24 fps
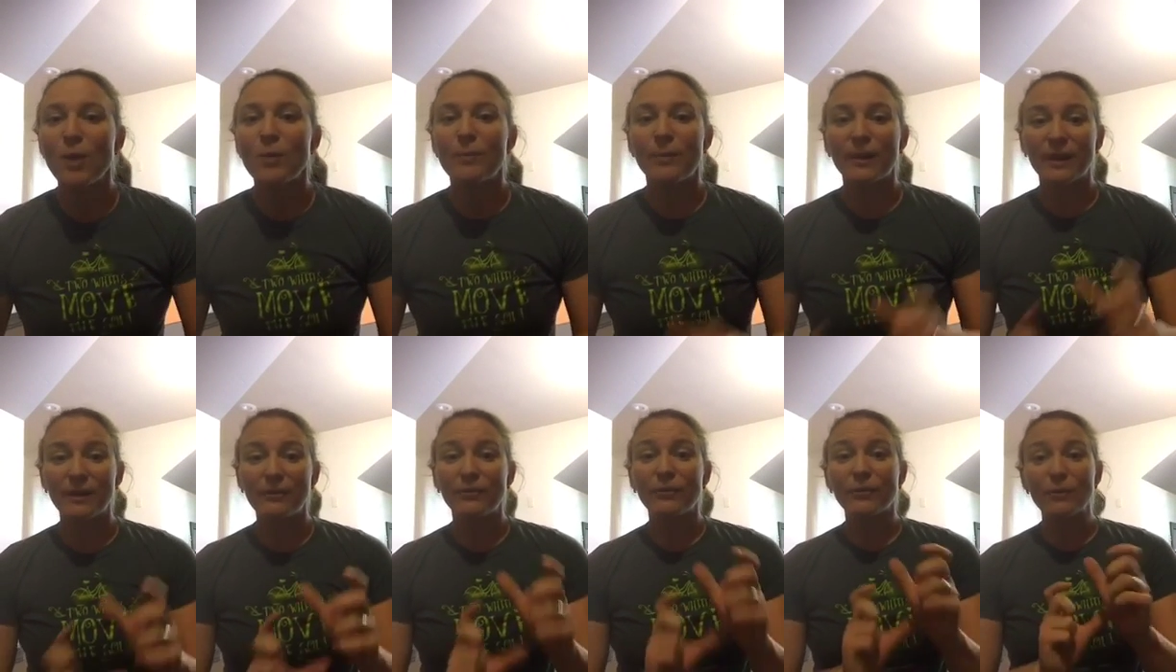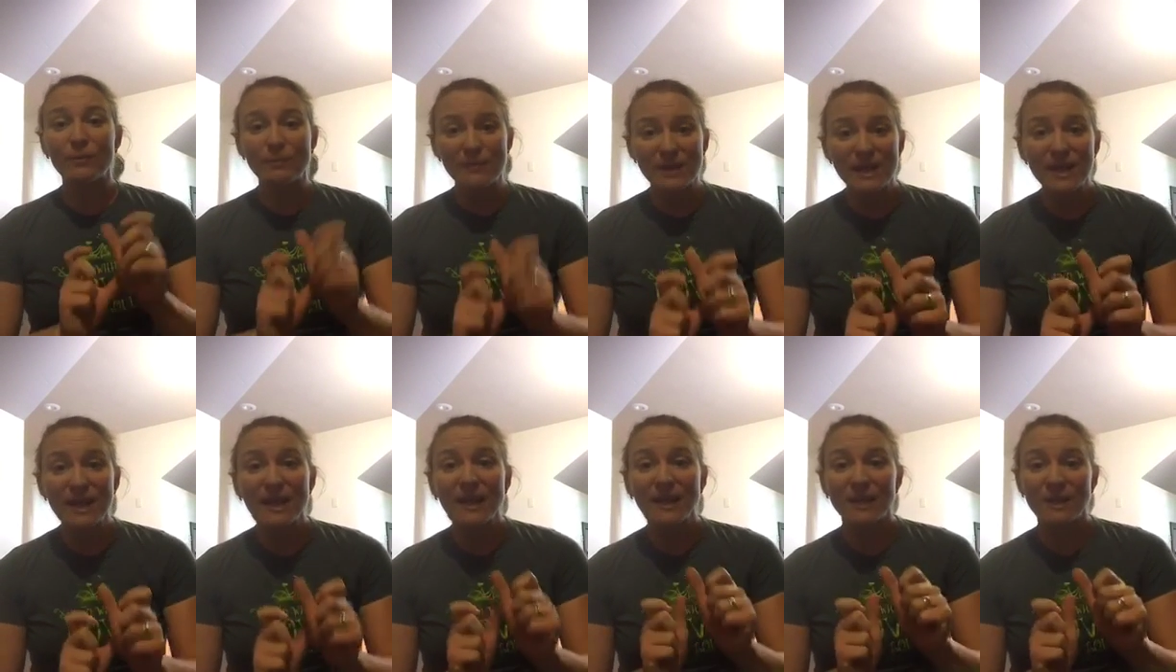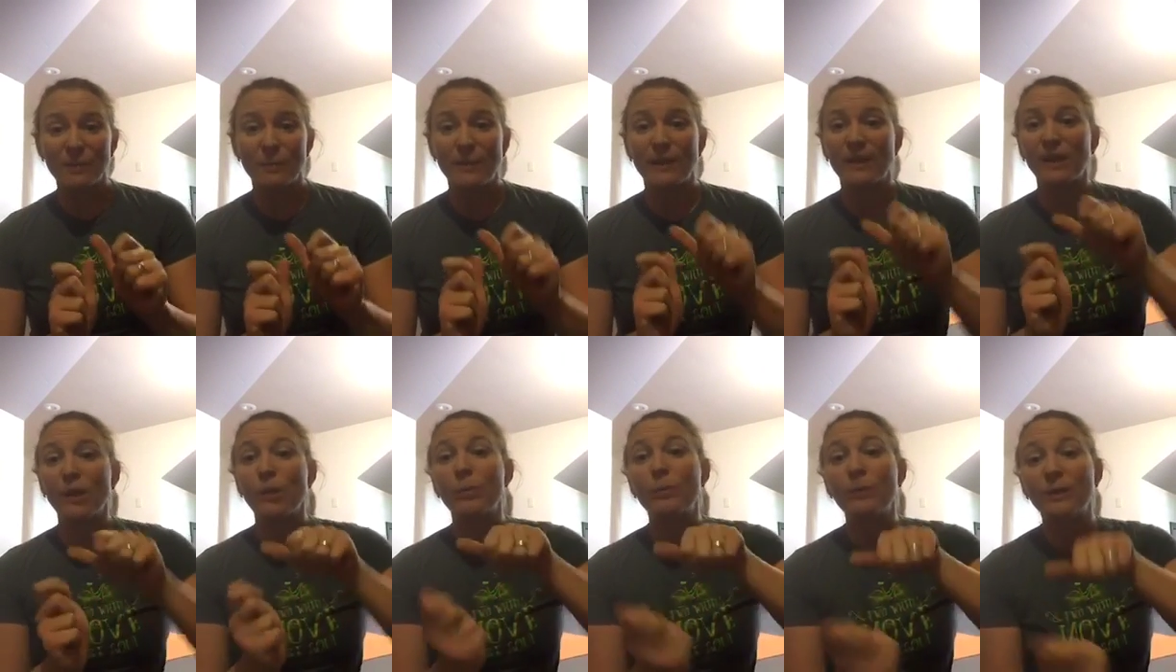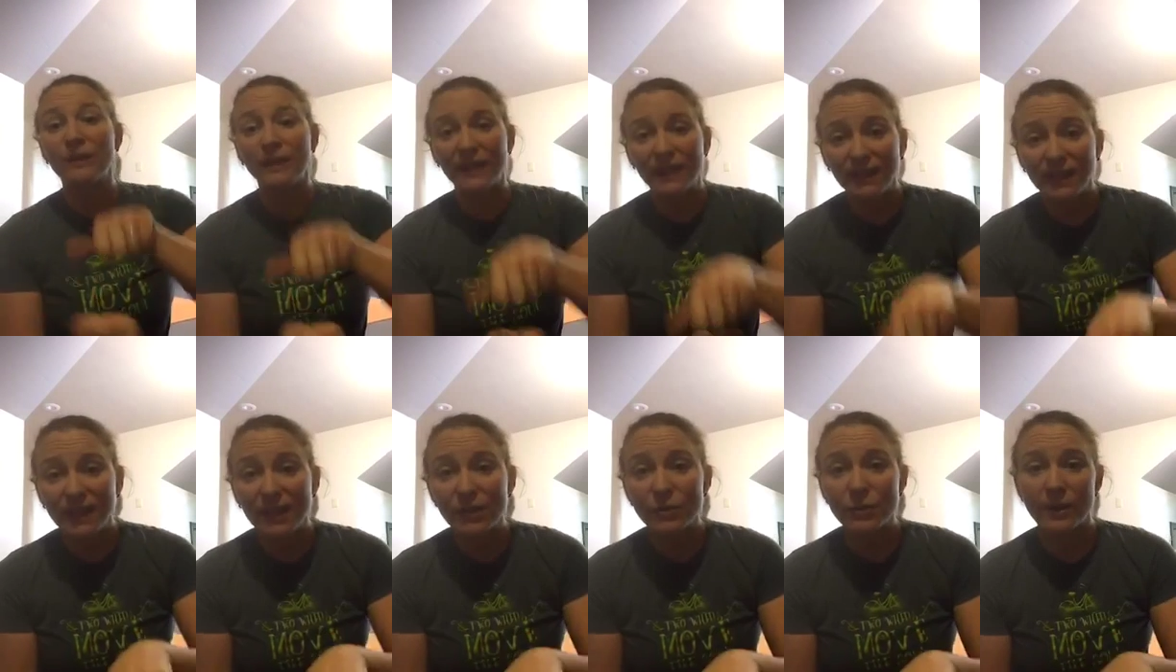But for me, it has been
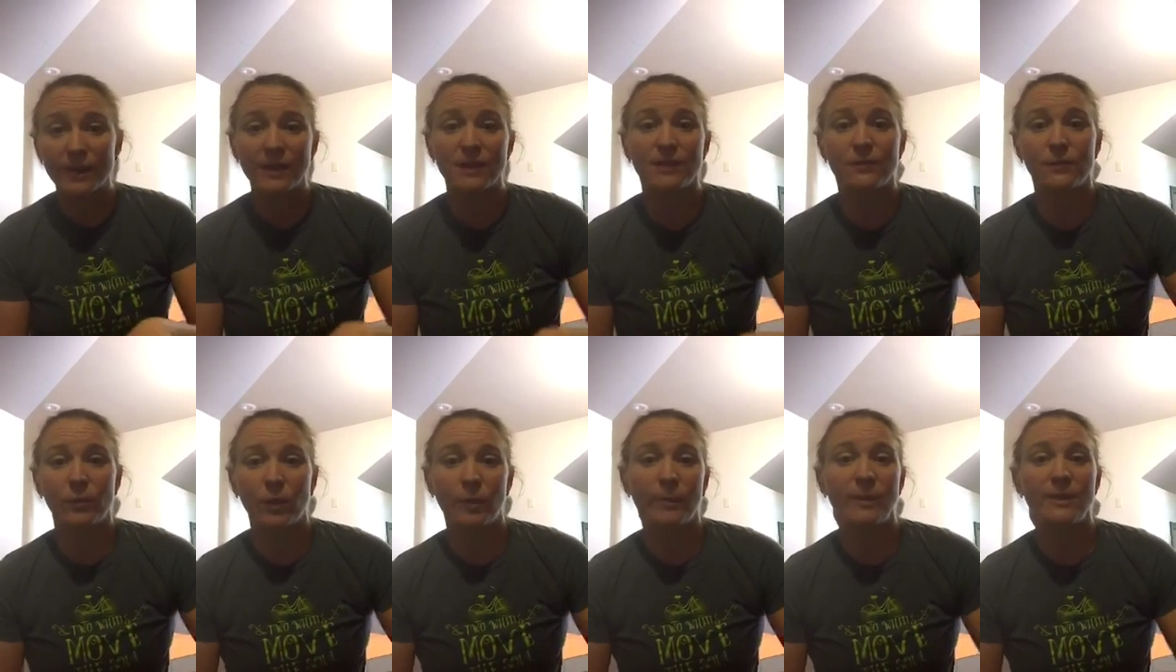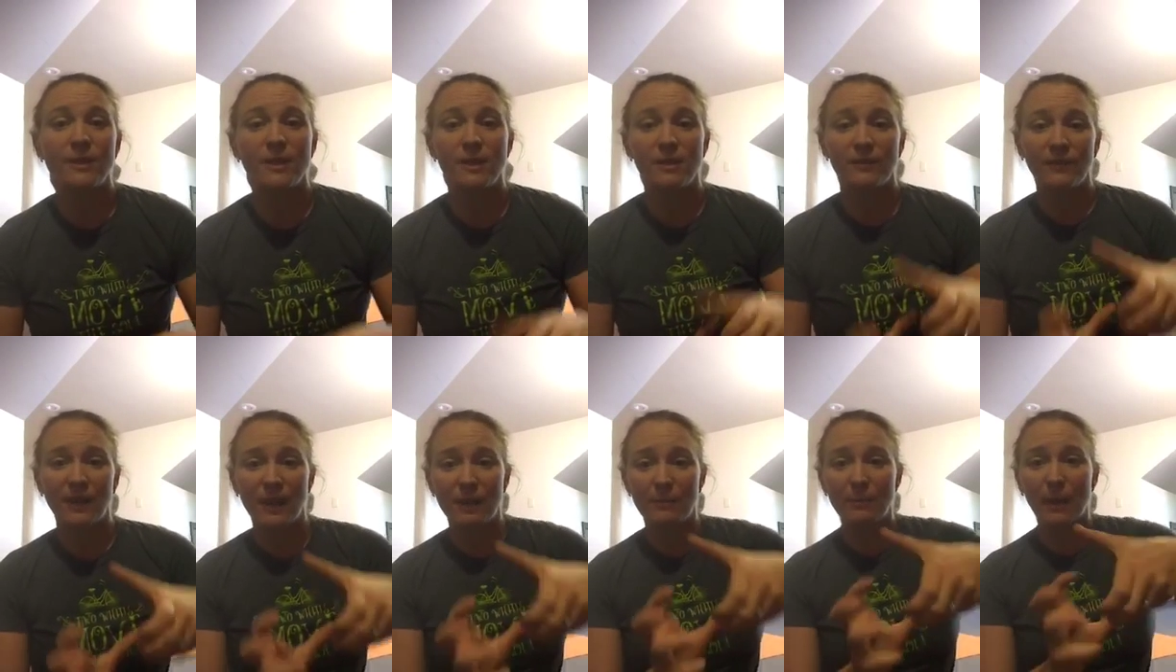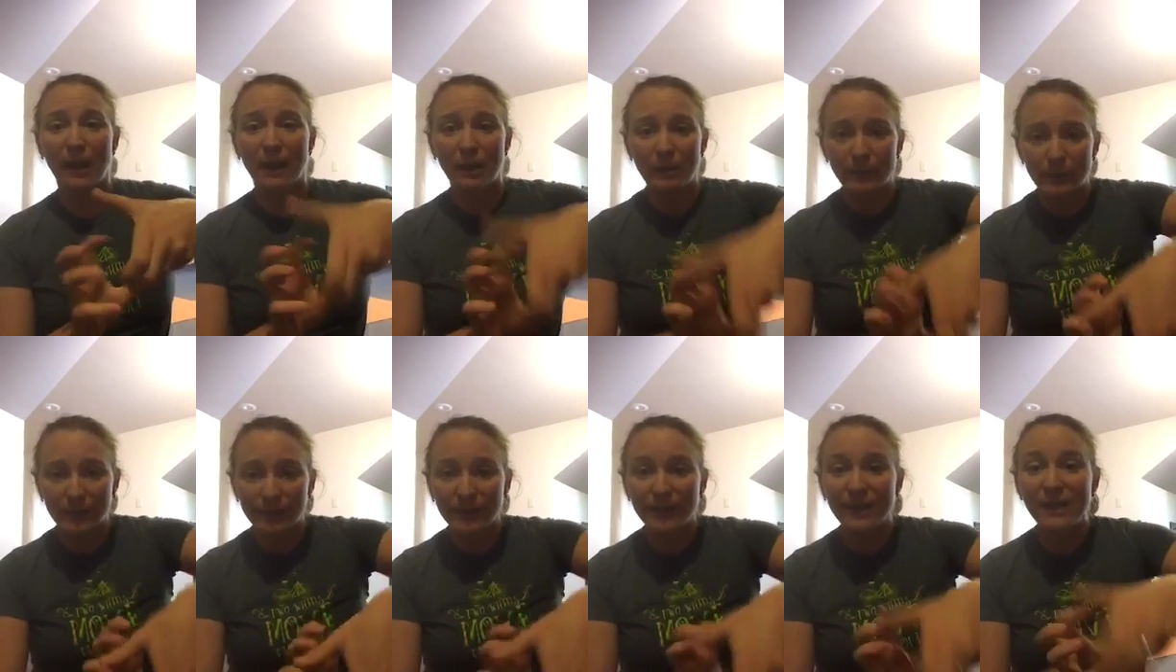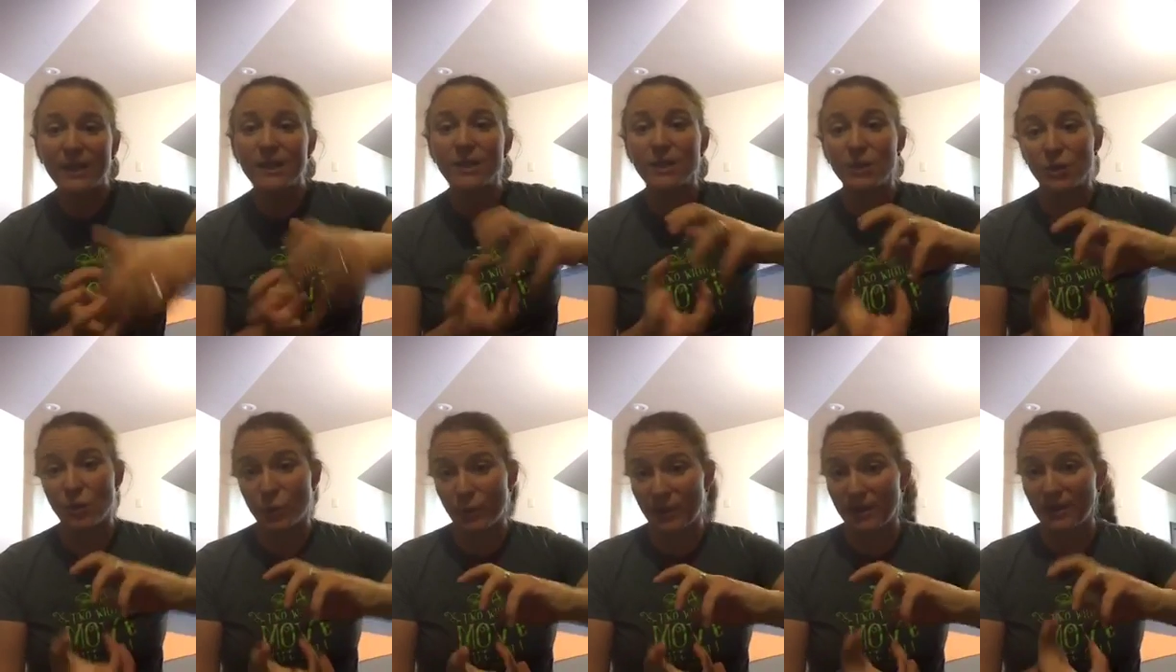completely transformative in my ability to
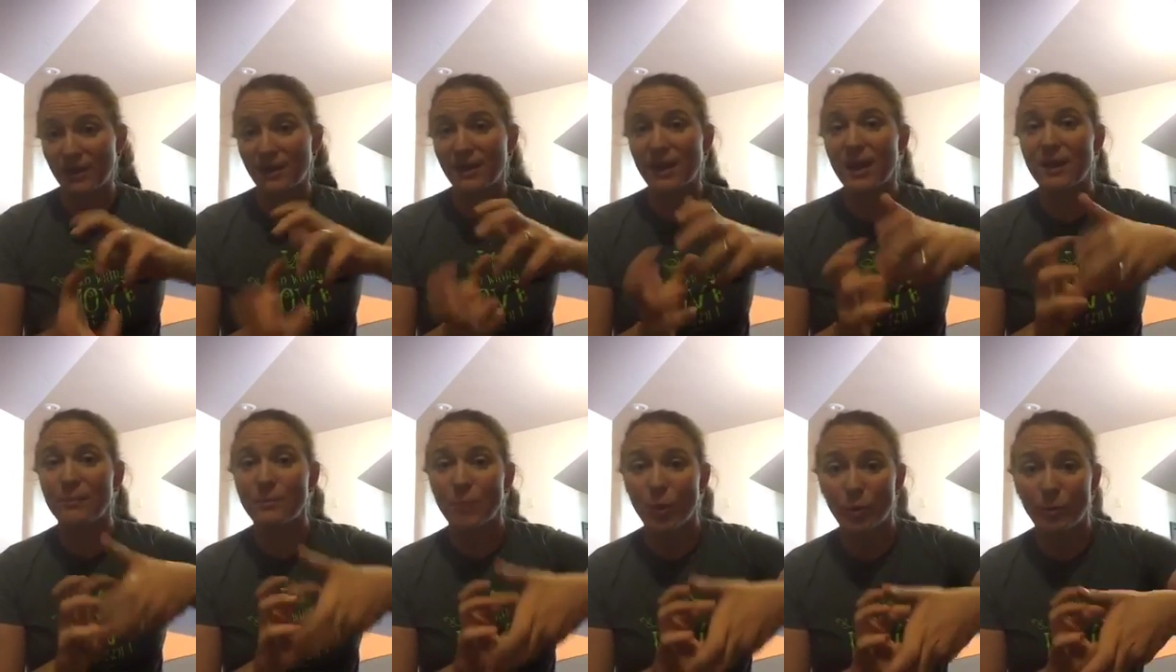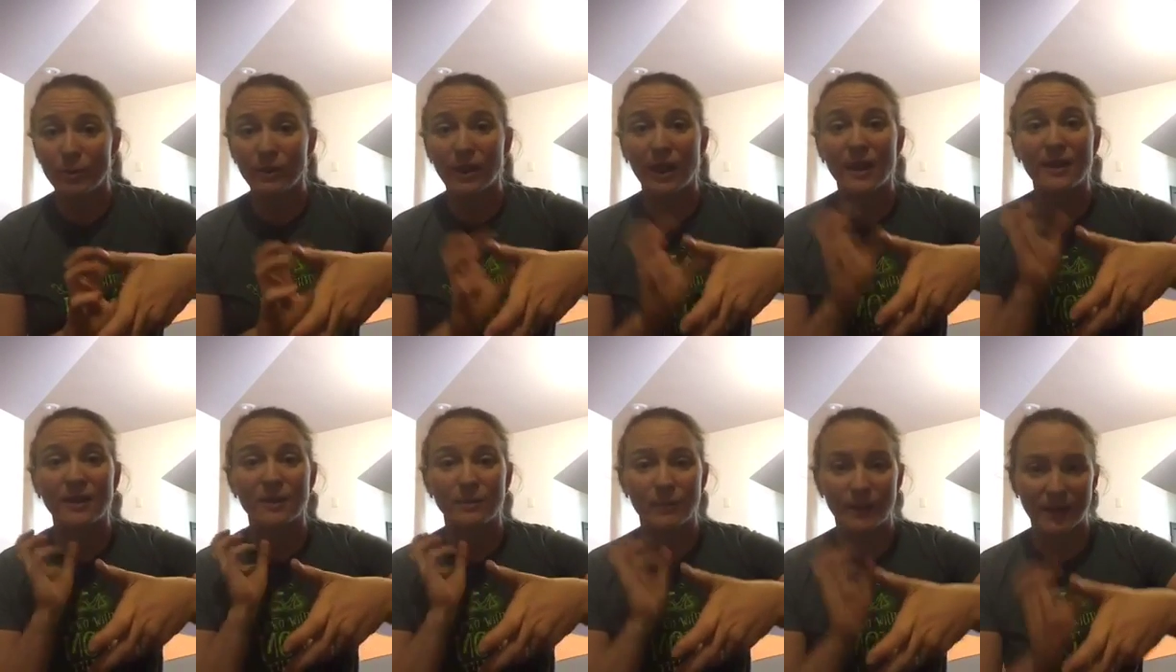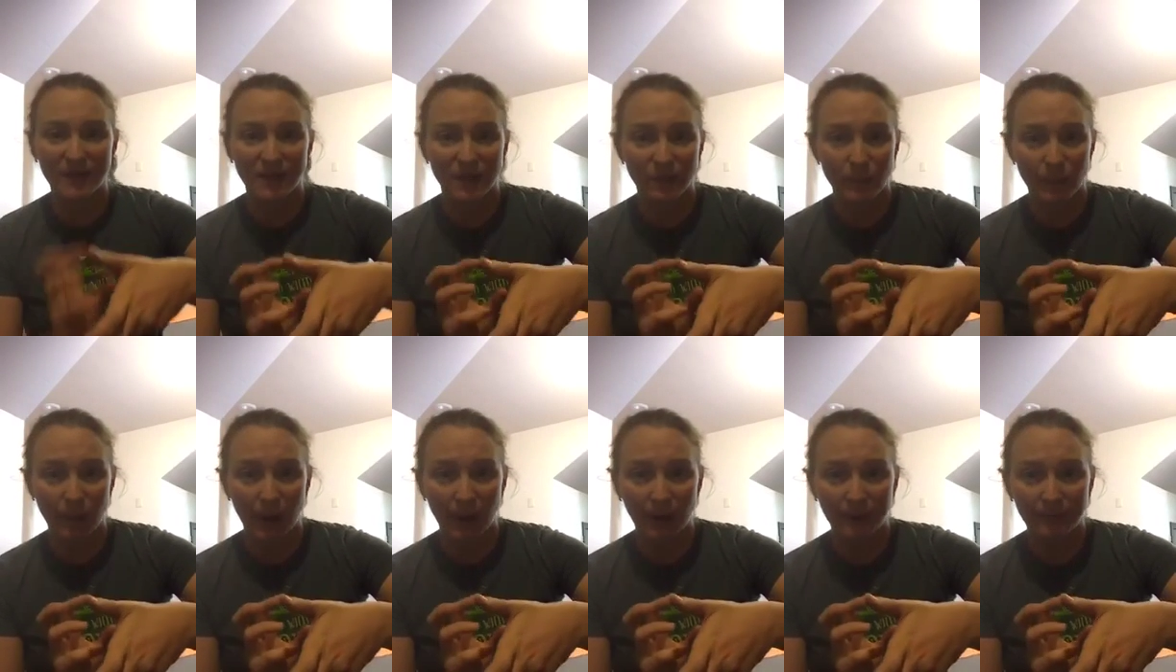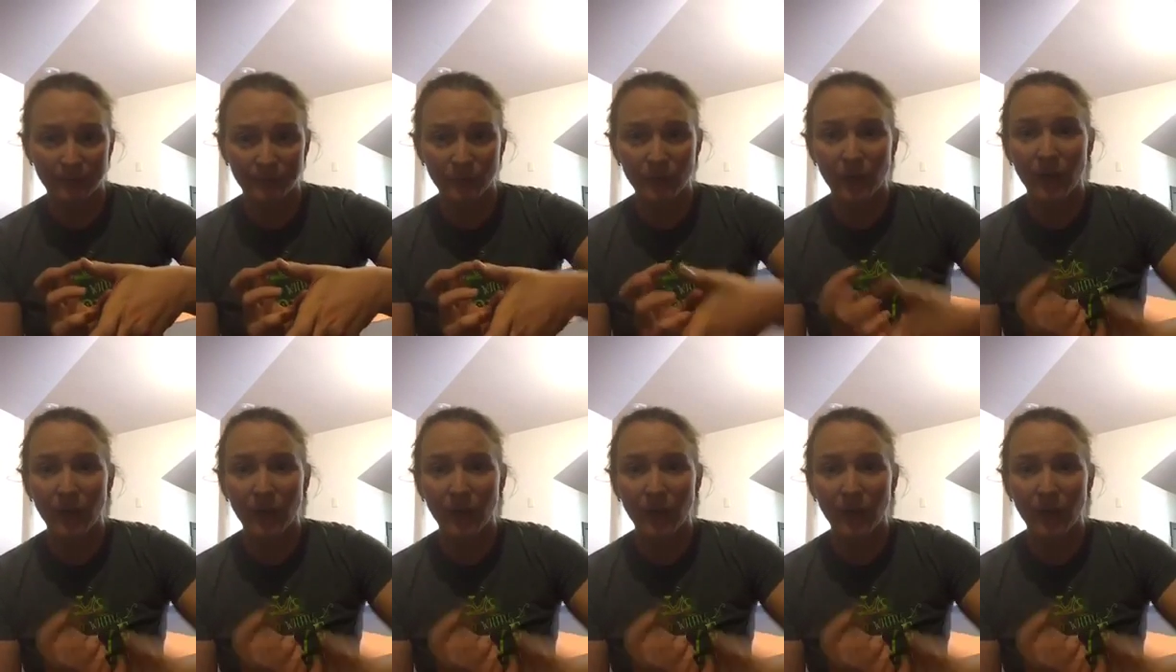twist and mobilize my spine.